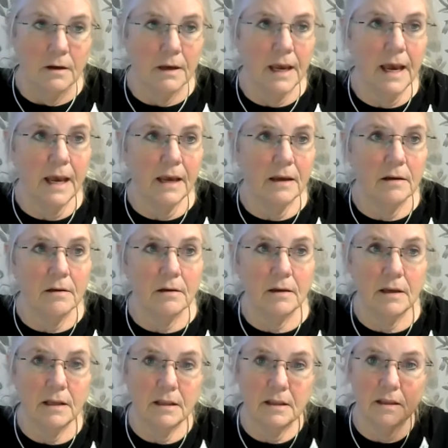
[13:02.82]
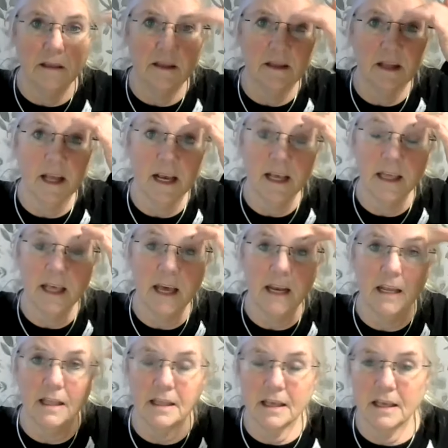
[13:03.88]
okay. It's like I said,
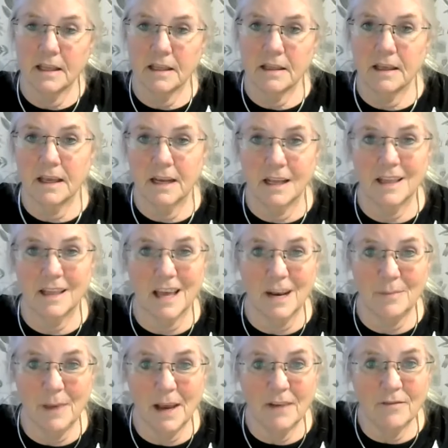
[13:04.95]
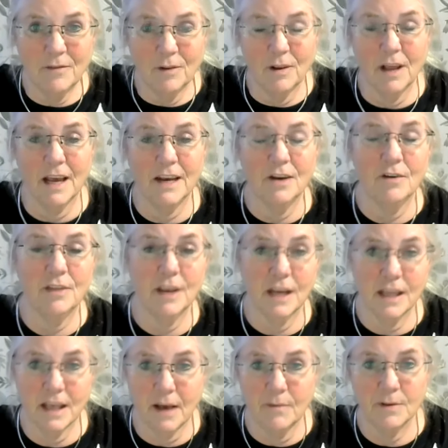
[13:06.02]
it's kind of painful. I know that
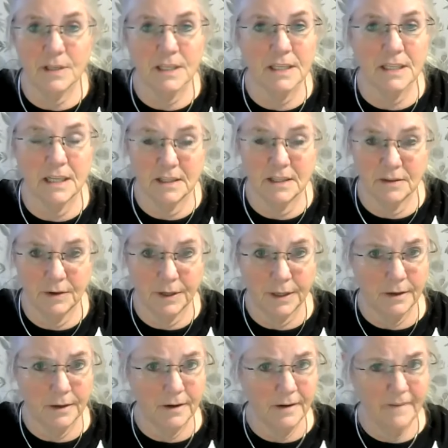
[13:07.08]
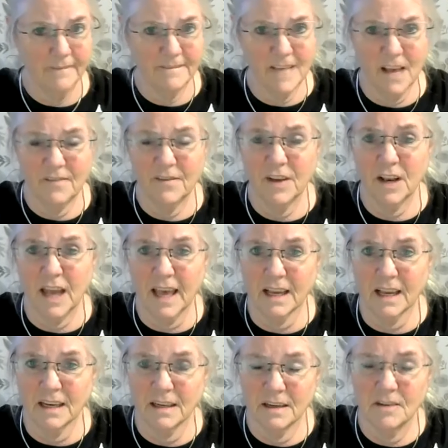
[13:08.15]
as I was listening to it, I felt
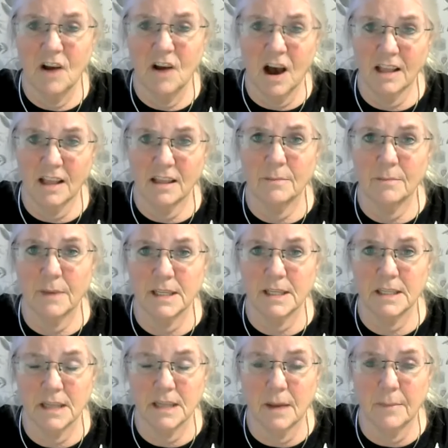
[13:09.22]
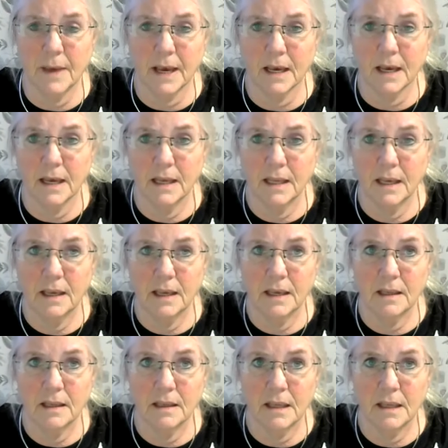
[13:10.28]
like knots in my stomach.
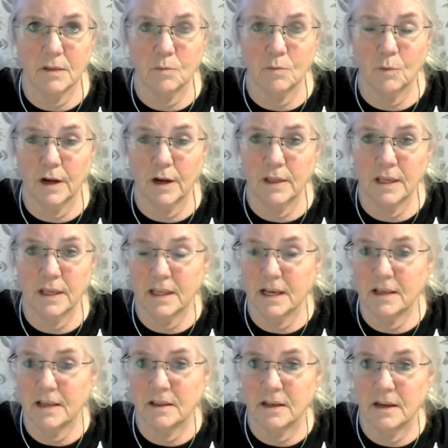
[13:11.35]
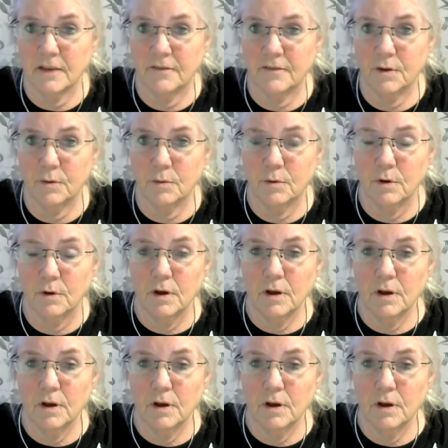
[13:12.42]
It's one of these things that if you